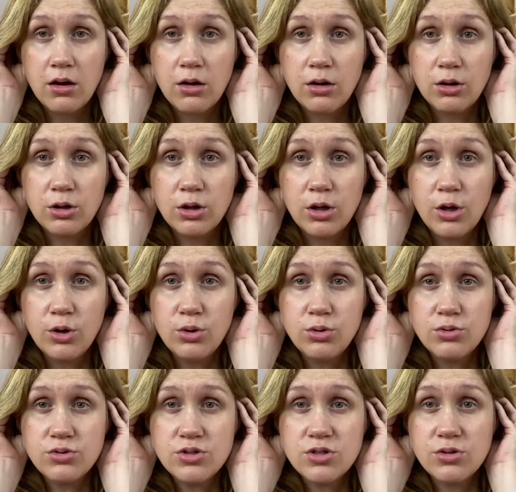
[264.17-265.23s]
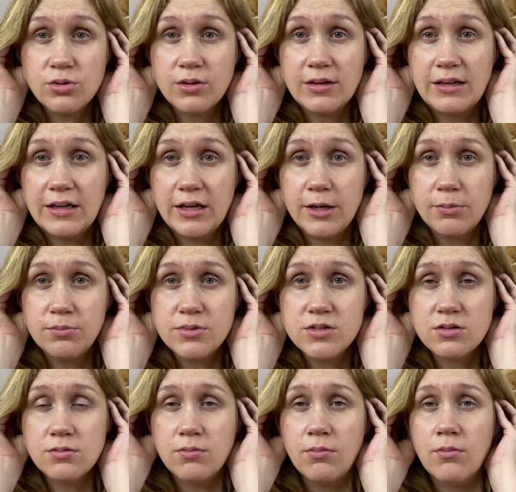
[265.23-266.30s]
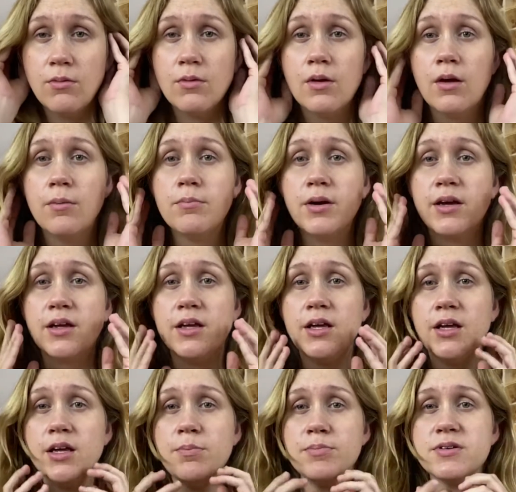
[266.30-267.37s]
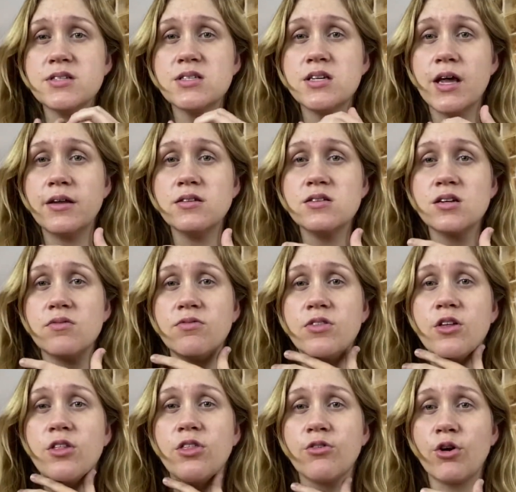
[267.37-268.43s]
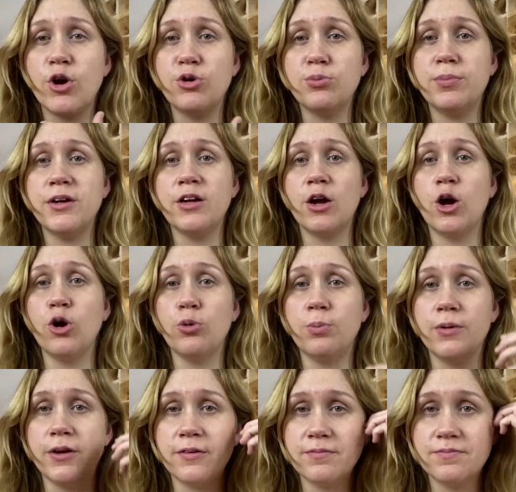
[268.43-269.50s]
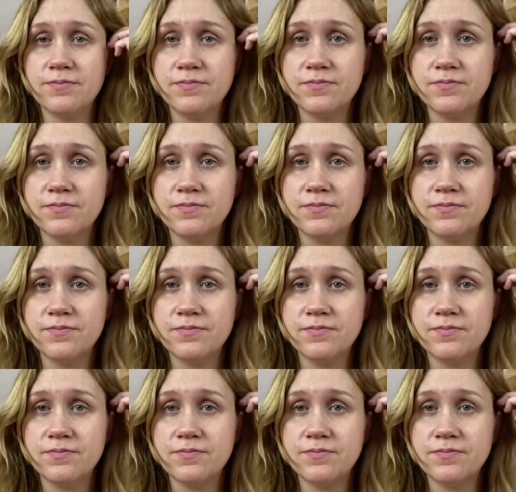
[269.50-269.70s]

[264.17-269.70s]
Close your lips, but keep a sense of the throat being open.